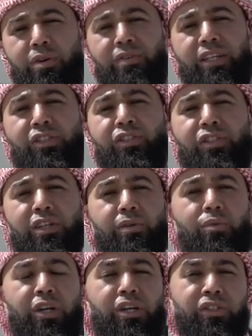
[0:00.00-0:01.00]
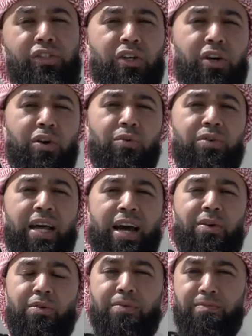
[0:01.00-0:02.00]
registered and we're good to go.
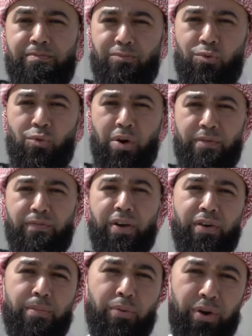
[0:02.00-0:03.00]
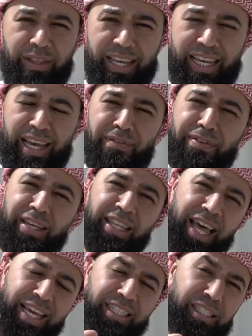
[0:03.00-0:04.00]
Now, one very important thing. If you
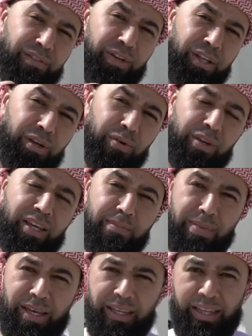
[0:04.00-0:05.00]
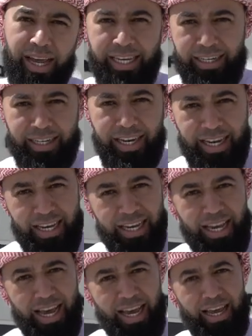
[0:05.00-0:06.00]
like this video, give me a like.
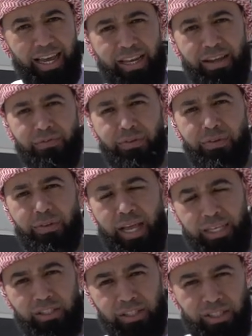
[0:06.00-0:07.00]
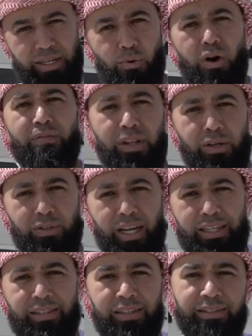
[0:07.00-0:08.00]
And if you'd like to see more videos
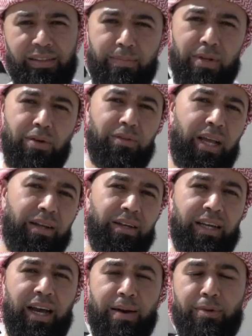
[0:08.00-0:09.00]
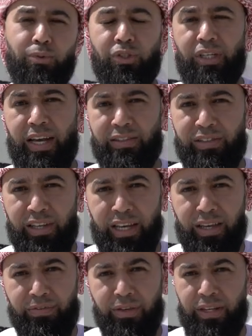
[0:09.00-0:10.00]
like this, let me know down in the comments what you guys
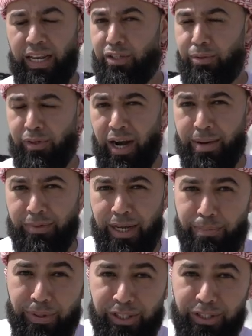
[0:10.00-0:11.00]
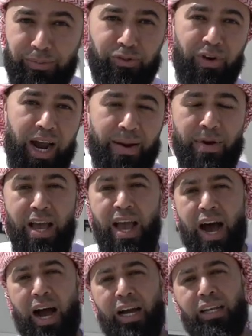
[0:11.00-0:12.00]
think. If you're not subscribed yet, please subscribe.
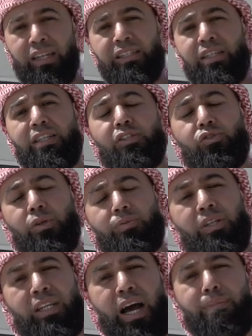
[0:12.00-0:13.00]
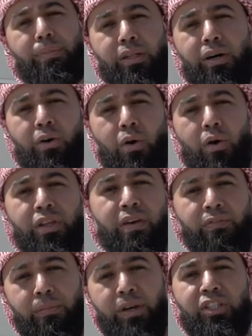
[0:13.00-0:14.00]
I'm going to list in the description down below all the
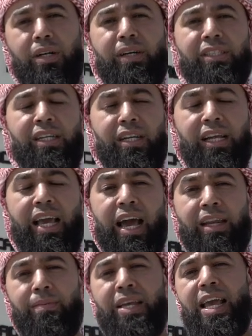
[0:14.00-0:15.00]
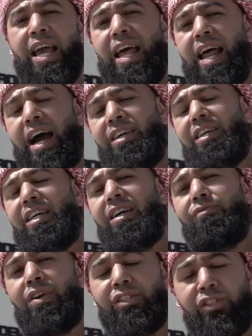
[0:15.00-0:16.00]
information about Senate Academy and how you can
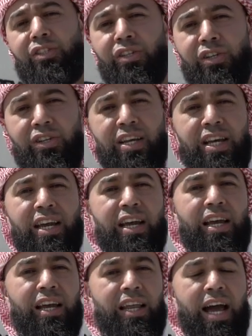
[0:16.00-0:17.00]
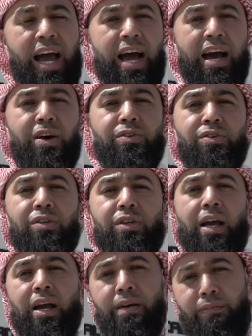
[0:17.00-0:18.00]
get registered, and how you,
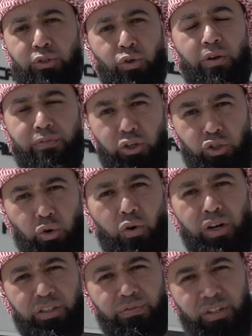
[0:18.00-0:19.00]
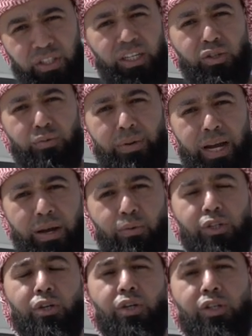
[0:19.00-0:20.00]
if you're a tourist visiting Dubai,
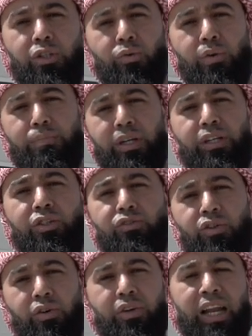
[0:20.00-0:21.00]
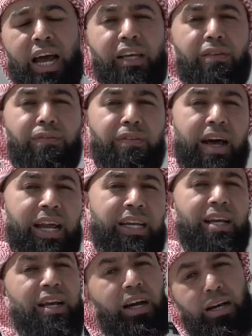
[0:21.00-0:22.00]
what you could do to bring your drone and how you can fly
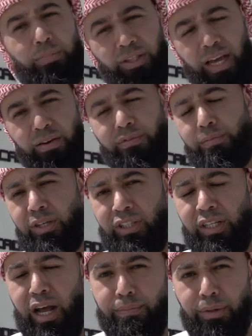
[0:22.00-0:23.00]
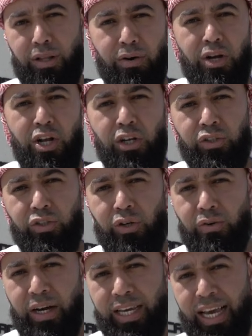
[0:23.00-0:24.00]
it. I'm going to put that information down below.
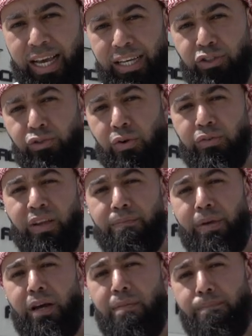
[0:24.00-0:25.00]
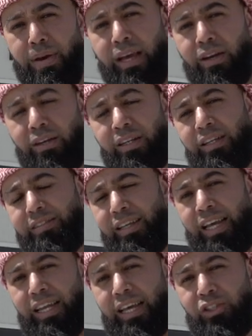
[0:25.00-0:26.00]
So again, guys, drones have become big in this
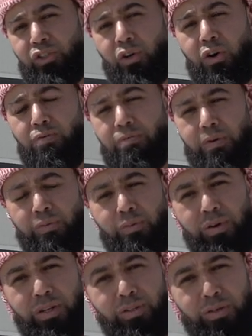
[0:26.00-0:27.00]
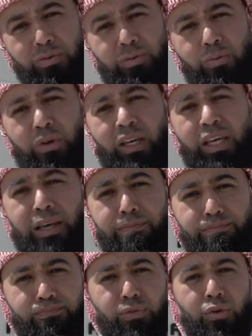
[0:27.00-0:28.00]
day and age. So what we want to do is we want to
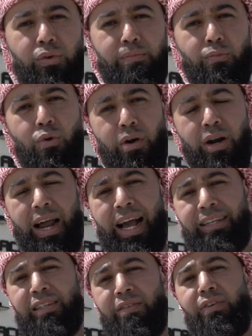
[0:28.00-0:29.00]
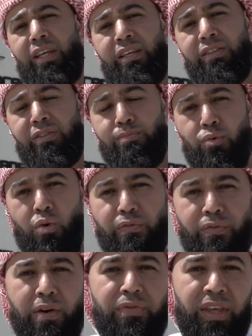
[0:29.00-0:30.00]
keep doing more activities, more
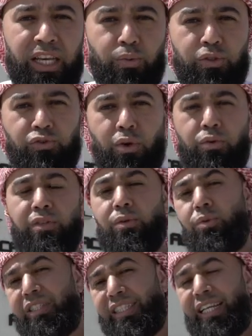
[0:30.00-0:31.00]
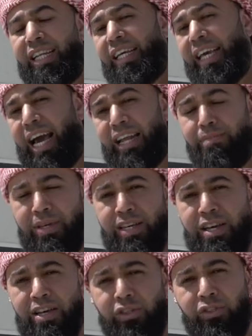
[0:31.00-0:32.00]
fun things with drones and with Senate Academy.
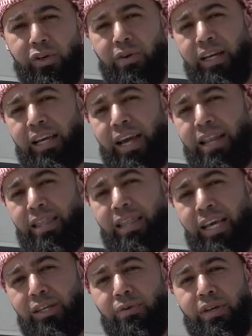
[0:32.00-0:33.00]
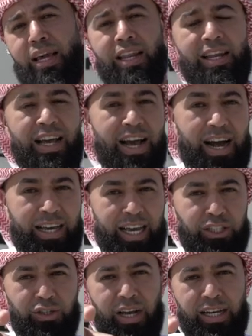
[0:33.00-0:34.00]
So again, thank you again. I'll
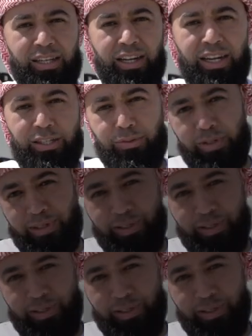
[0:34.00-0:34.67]
catch you guys on the next one.